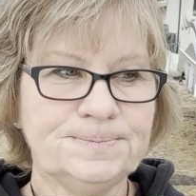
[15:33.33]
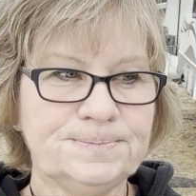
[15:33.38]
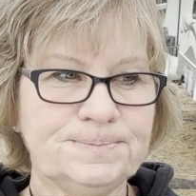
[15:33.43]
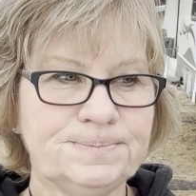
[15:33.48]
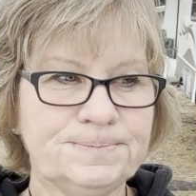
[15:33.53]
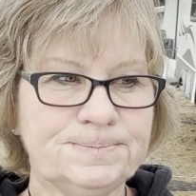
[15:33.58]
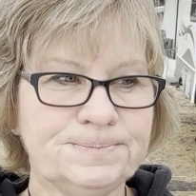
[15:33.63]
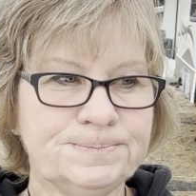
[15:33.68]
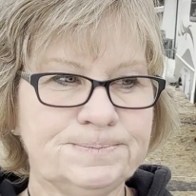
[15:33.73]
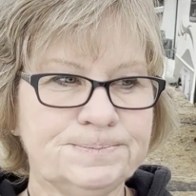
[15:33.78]

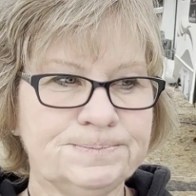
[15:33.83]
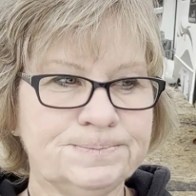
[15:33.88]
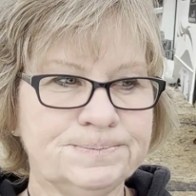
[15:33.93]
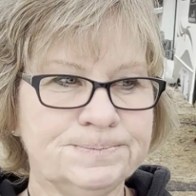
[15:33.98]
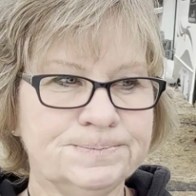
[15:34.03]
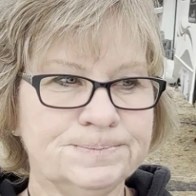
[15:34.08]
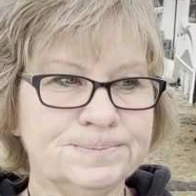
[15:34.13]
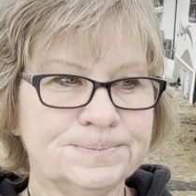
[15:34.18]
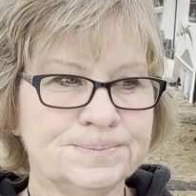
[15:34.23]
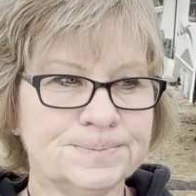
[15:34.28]

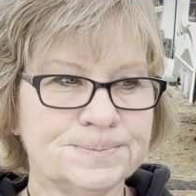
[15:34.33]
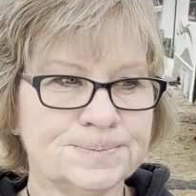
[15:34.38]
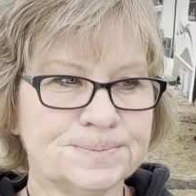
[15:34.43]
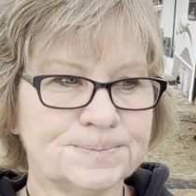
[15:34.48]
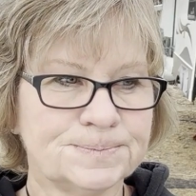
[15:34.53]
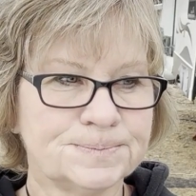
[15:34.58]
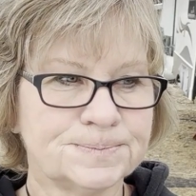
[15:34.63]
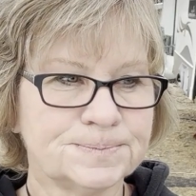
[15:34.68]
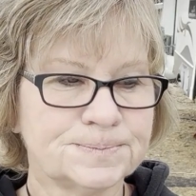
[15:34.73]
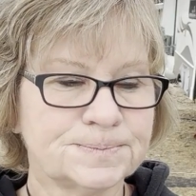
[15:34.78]

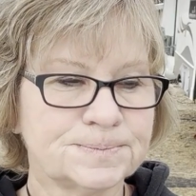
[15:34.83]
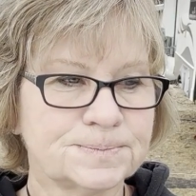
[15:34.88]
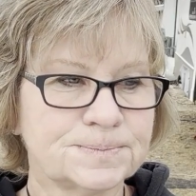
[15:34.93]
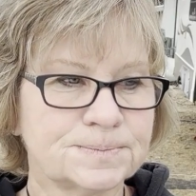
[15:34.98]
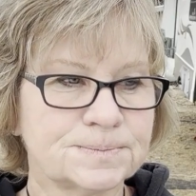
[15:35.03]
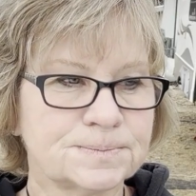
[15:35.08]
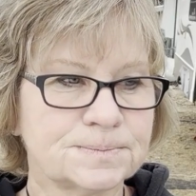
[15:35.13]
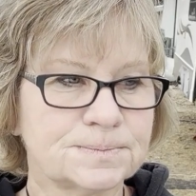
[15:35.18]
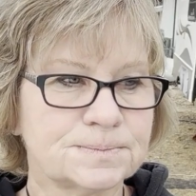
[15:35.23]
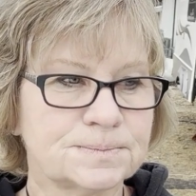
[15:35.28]

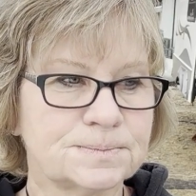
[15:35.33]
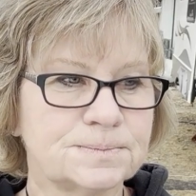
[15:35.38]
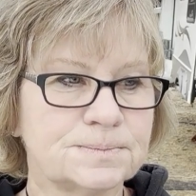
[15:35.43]
No one is speaking in this clip.